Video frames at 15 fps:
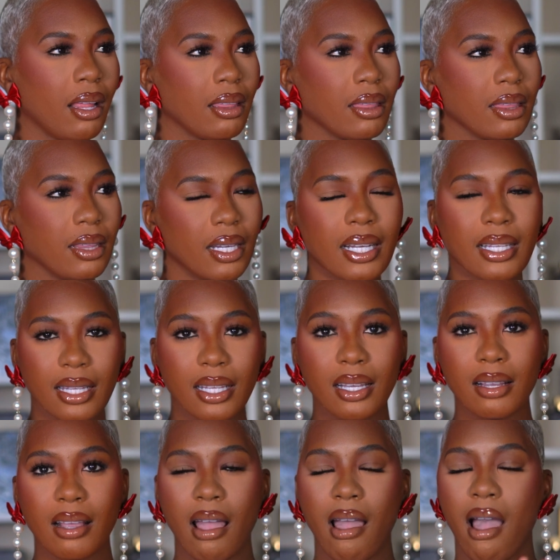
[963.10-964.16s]

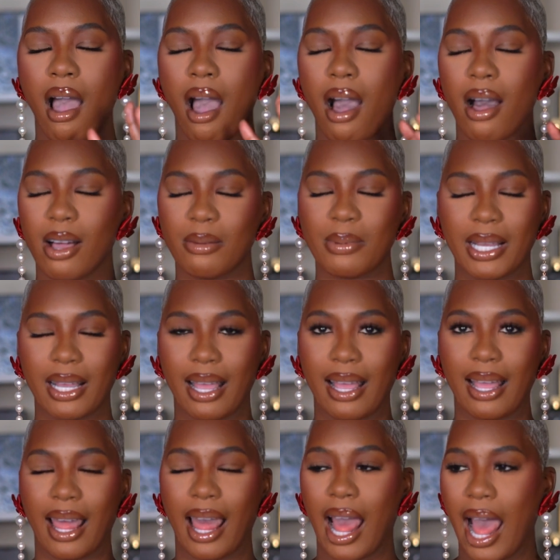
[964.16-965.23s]
look. Oh my
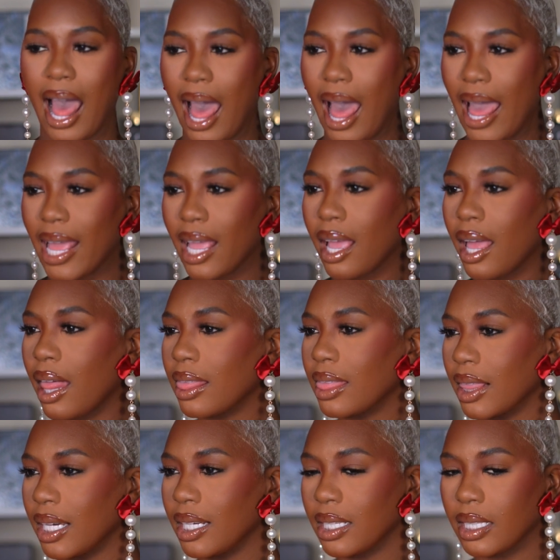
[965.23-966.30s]
God, I
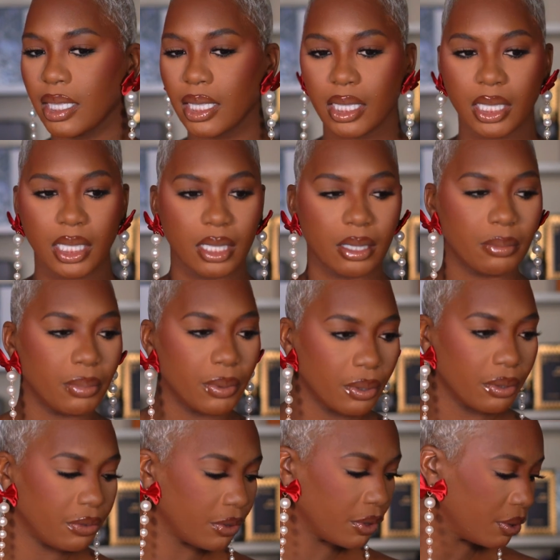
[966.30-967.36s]
look beautiful.